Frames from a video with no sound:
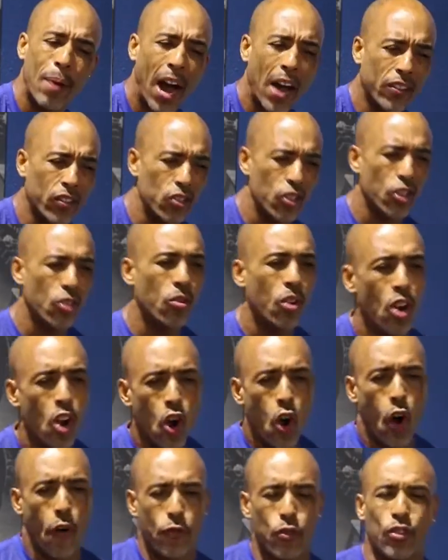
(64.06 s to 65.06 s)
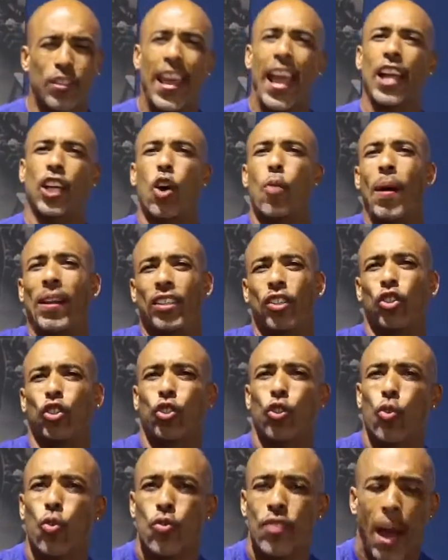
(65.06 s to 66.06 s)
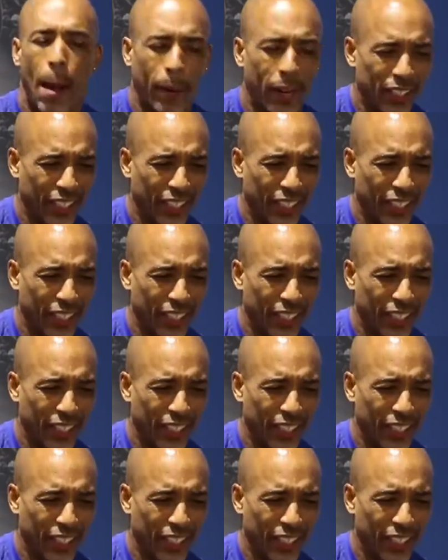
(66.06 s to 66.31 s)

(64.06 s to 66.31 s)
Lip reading: bothering you, or if you can't go back to school now